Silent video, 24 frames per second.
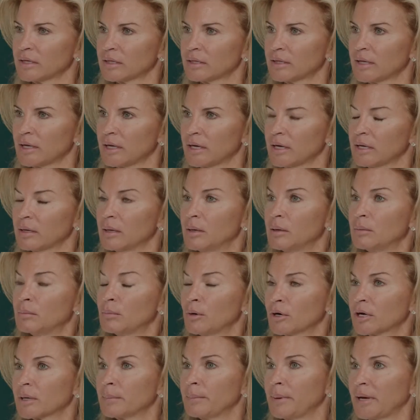that
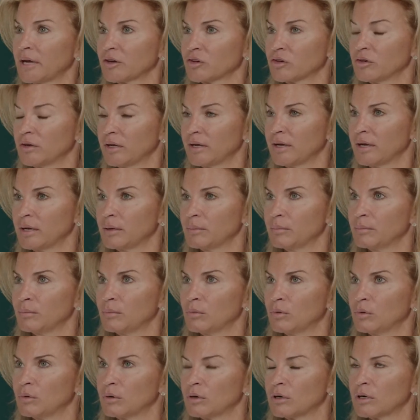more compassionate and
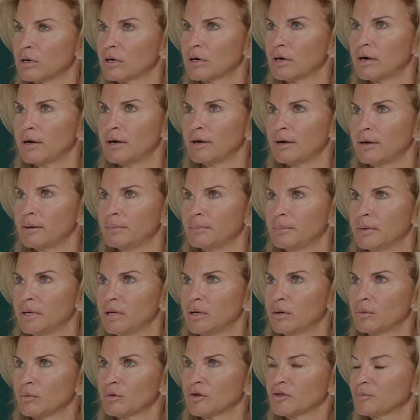more
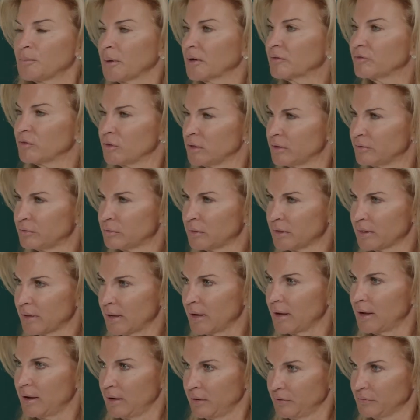respectful of what
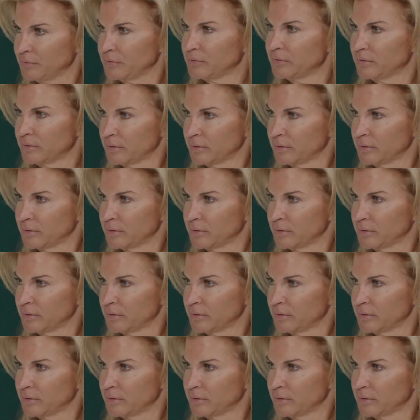they have.